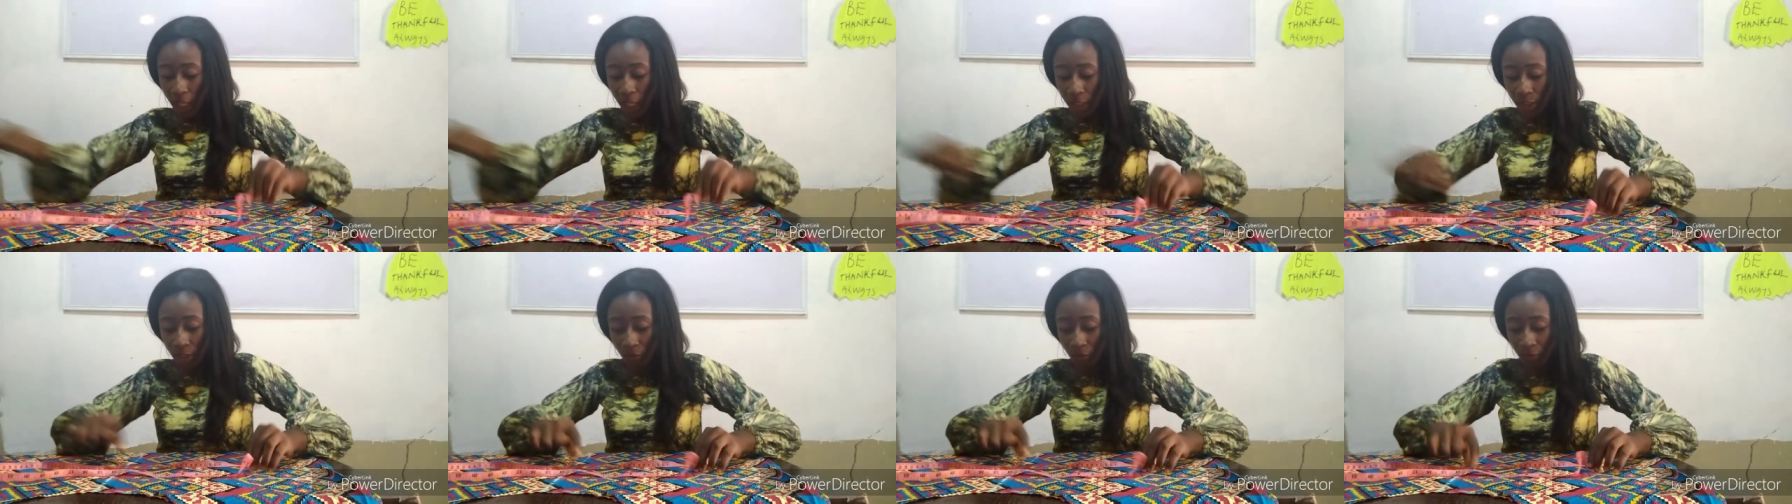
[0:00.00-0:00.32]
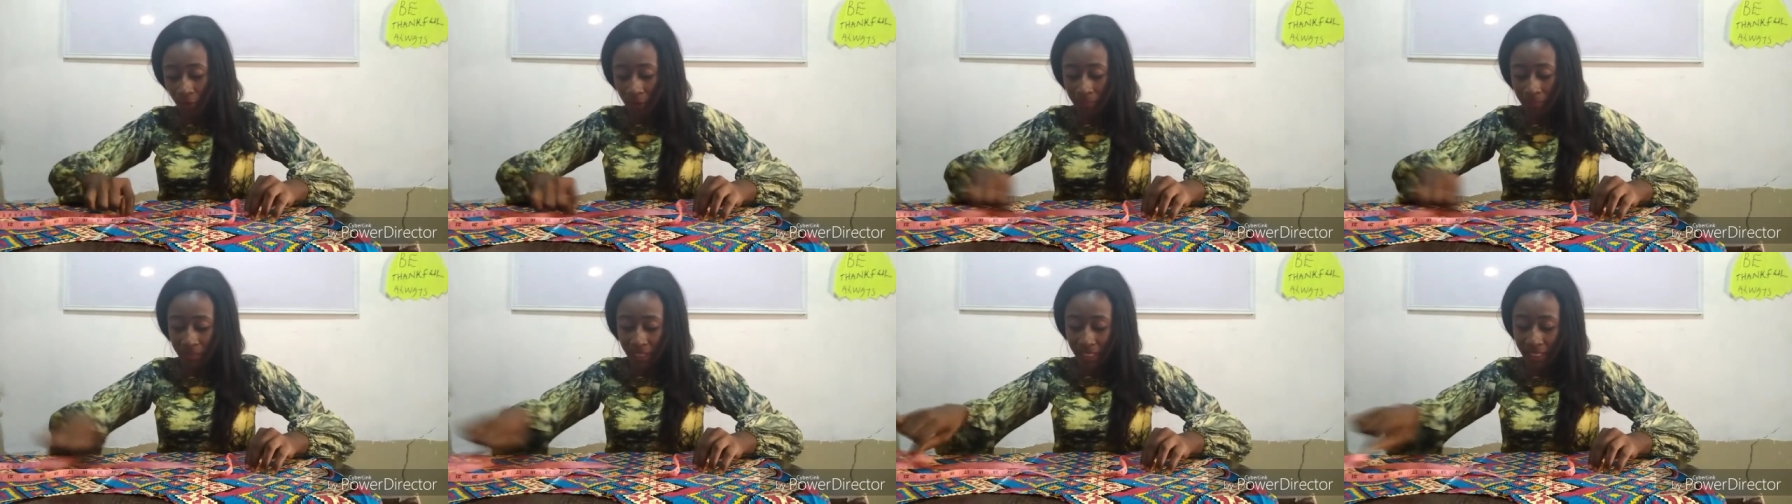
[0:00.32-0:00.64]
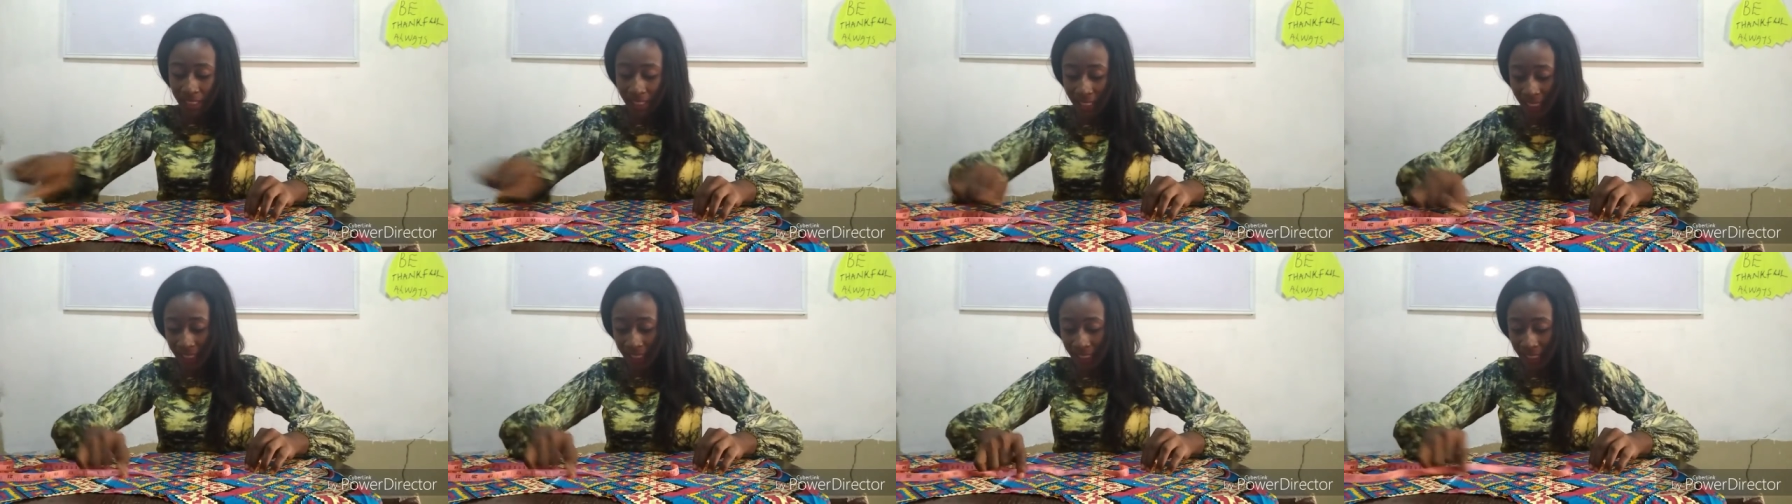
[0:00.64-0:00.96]
So from
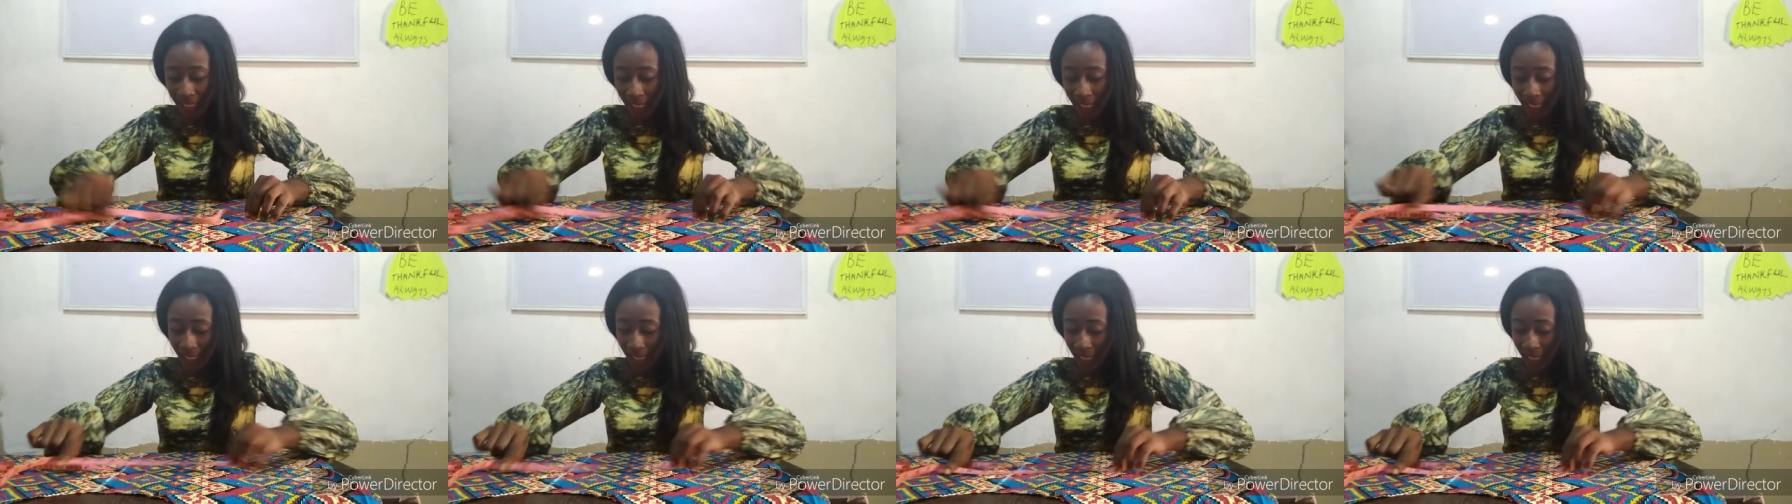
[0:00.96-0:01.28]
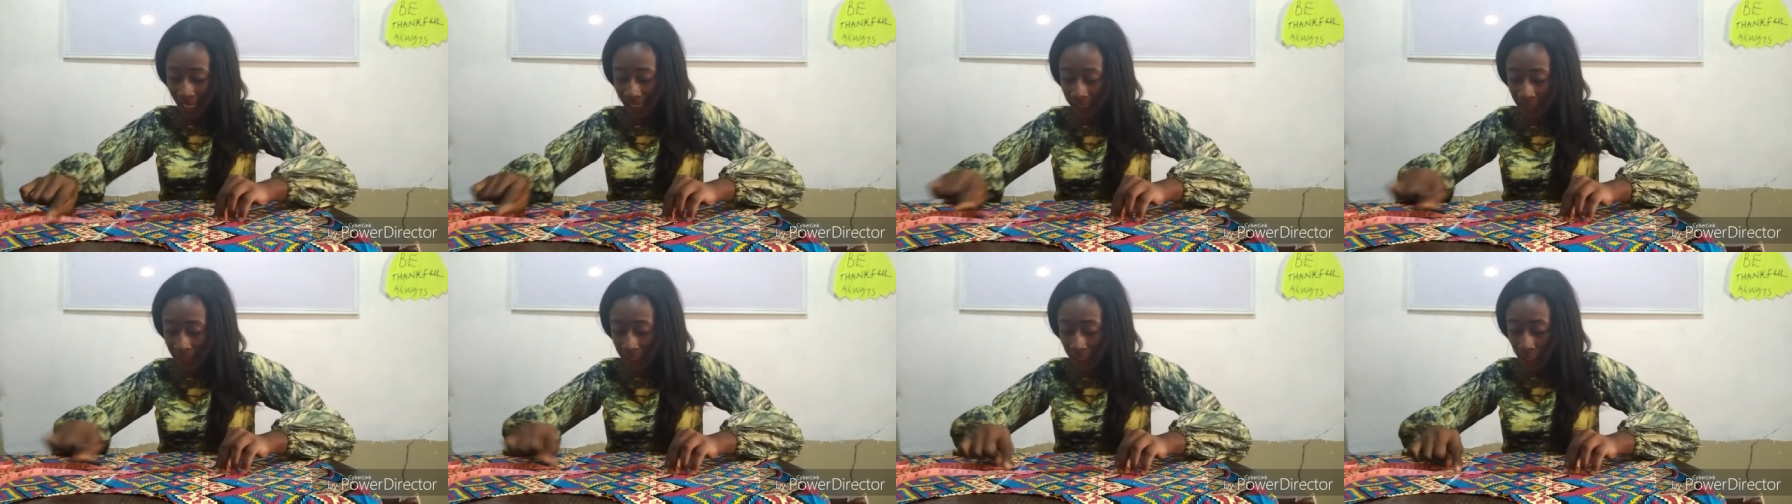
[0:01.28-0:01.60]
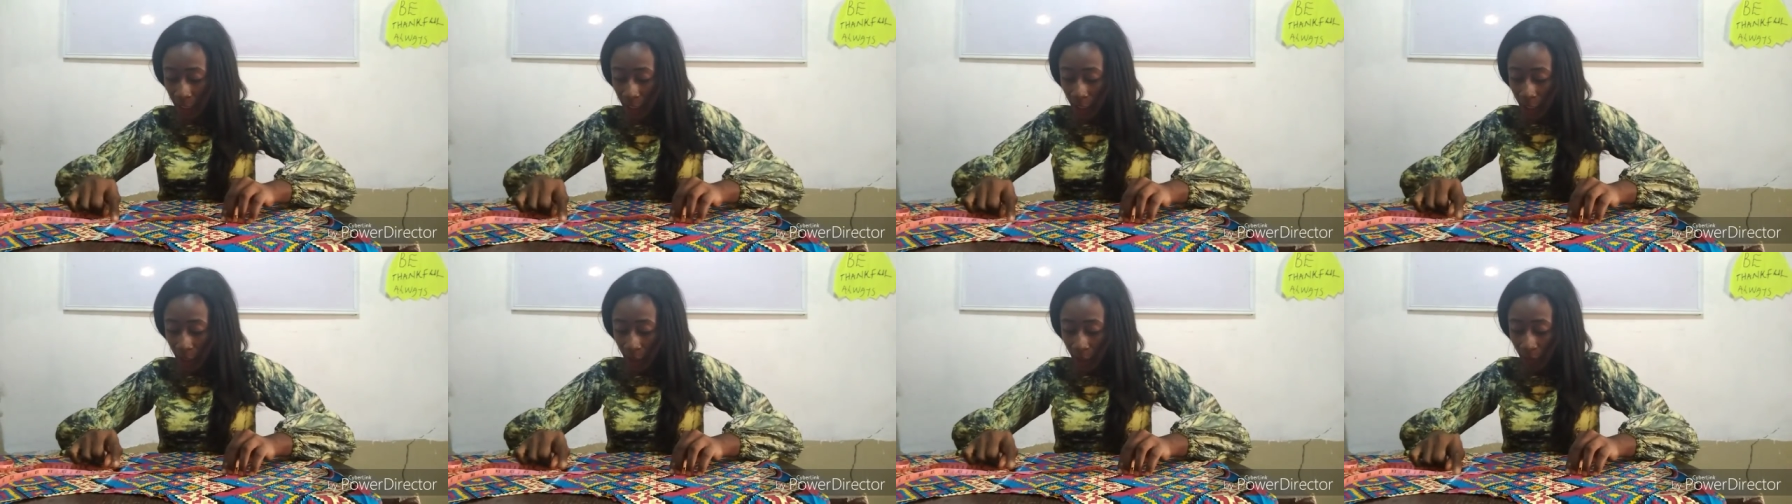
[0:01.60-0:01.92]
this center
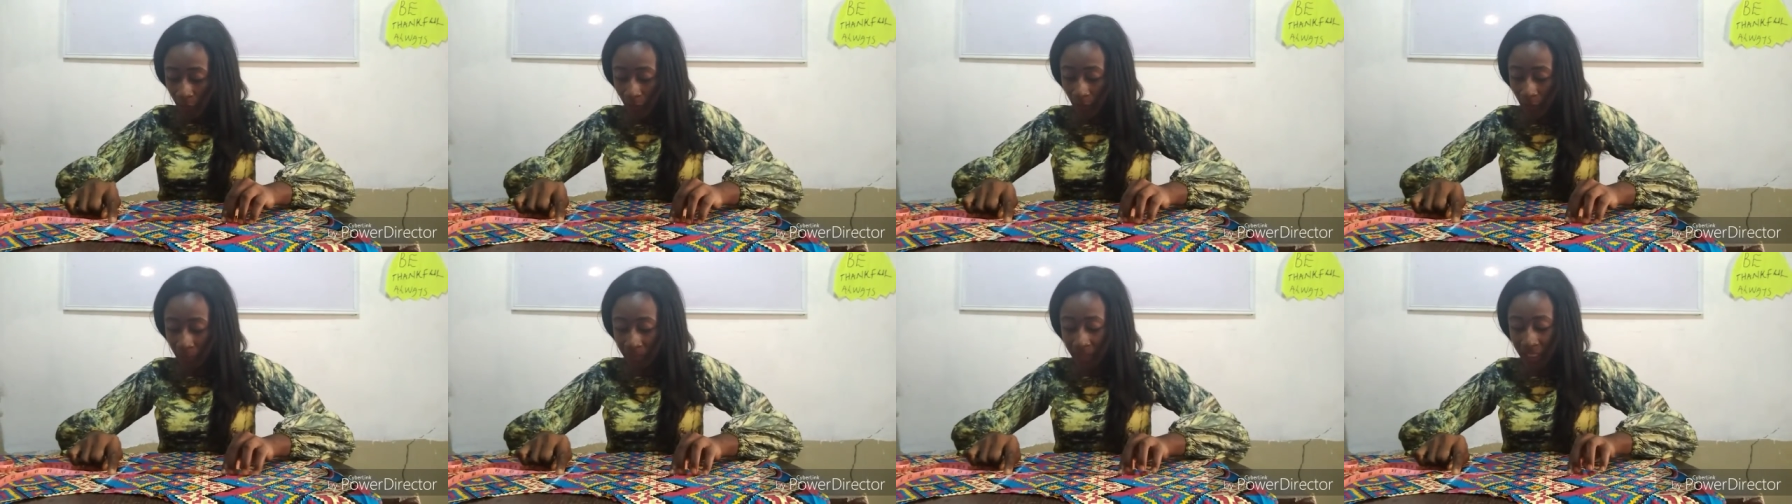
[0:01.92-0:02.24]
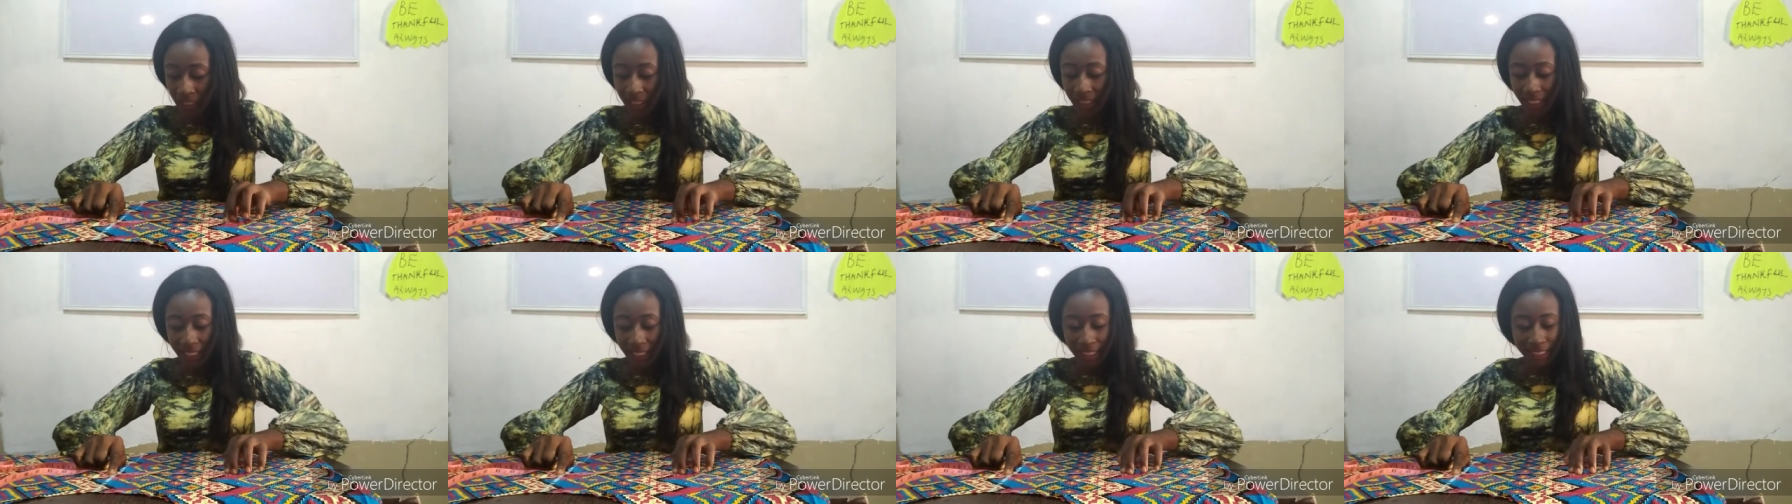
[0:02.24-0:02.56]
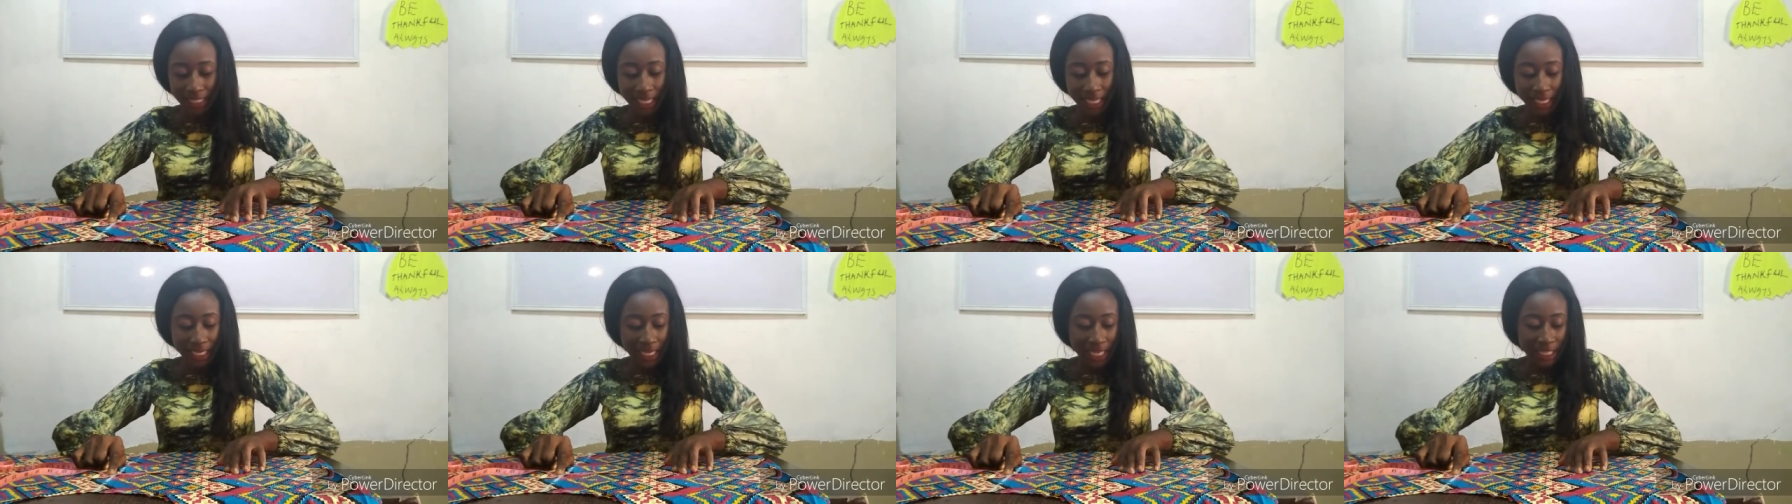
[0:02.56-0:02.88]

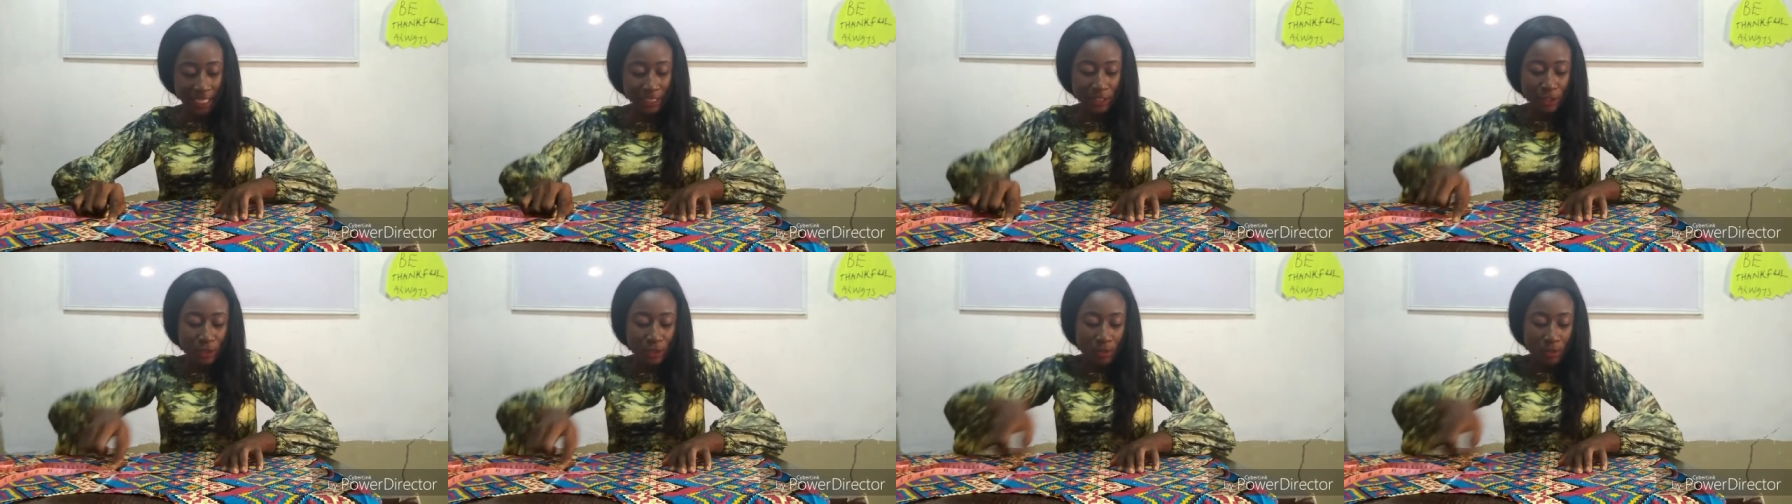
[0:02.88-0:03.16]
line,